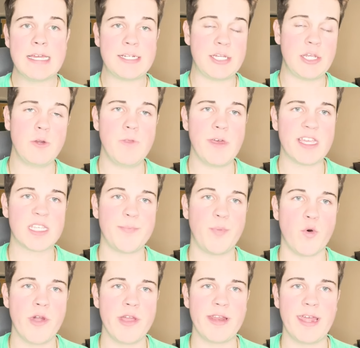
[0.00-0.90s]
to this
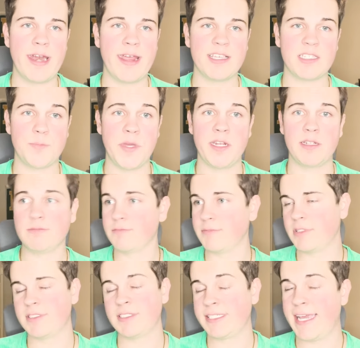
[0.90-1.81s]
point and has been
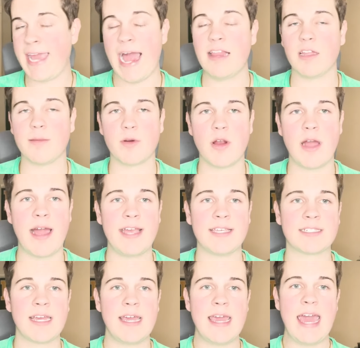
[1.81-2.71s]

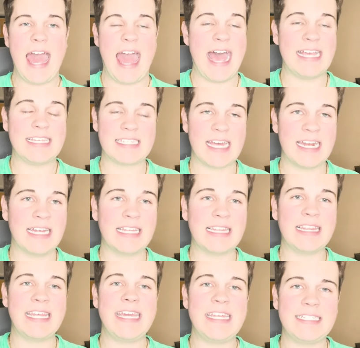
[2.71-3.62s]
caliberized as an
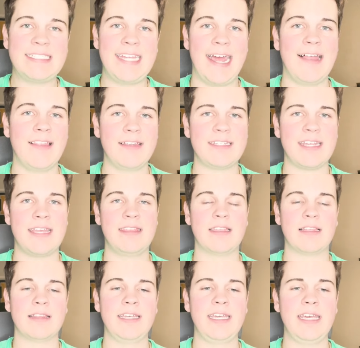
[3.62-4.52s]
elite talent
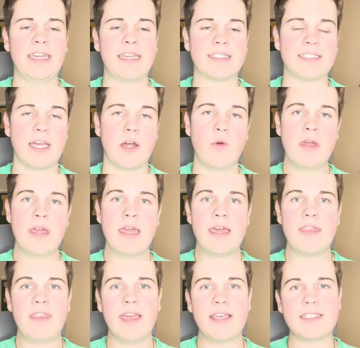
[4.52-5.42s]
in the league, so
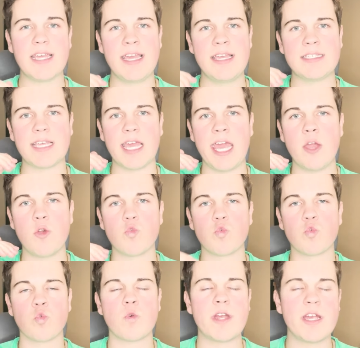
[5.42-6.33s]
this is a
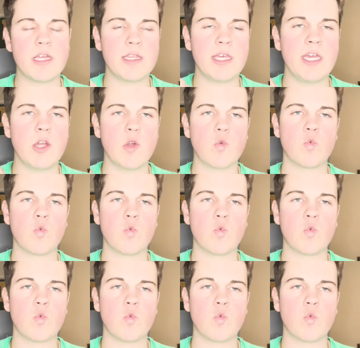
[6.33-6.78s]
really,